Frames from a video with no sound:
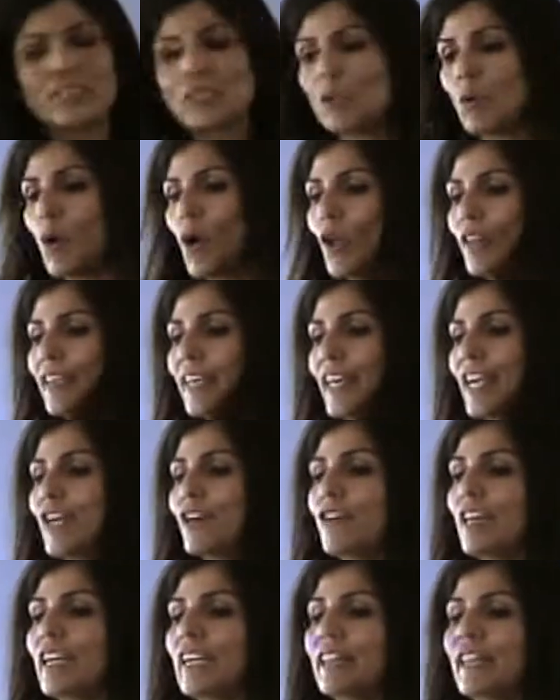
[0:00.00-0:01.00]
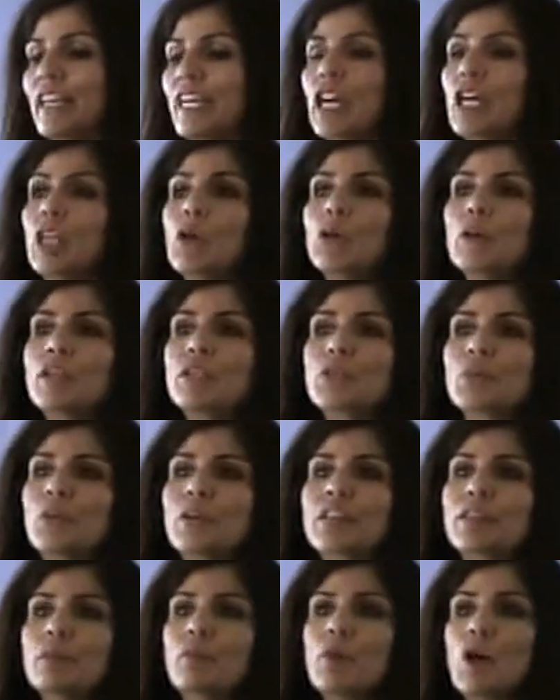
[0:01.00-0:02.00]
So all the area in the yellow is
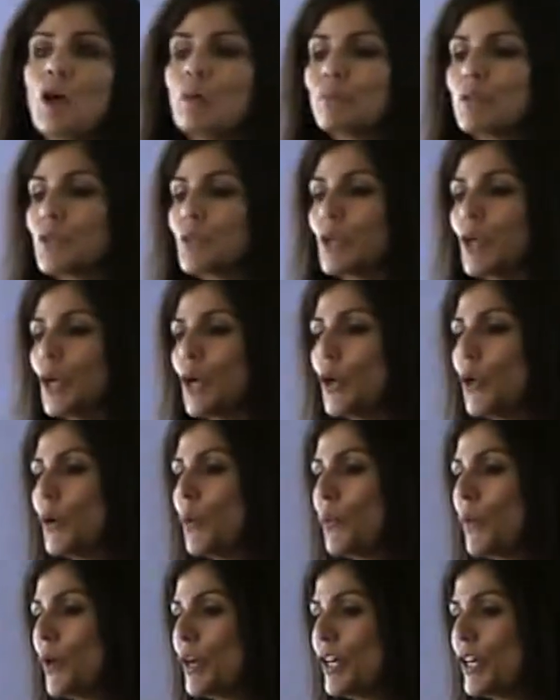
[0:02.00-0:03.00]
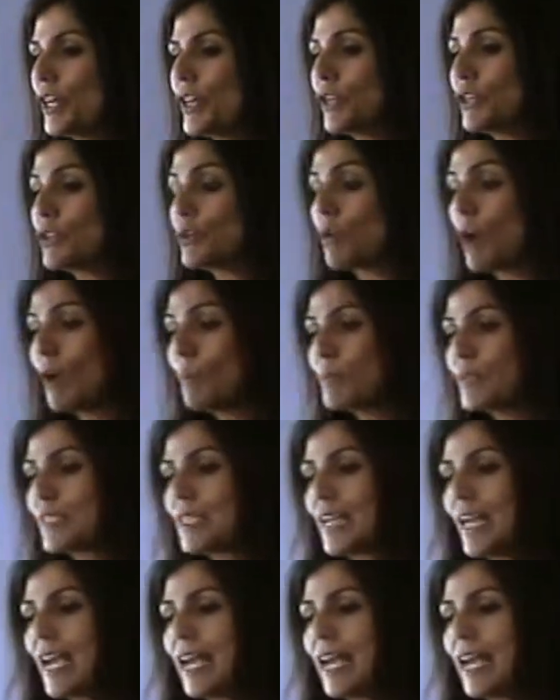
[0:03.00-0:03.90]
where the bombs were dropped,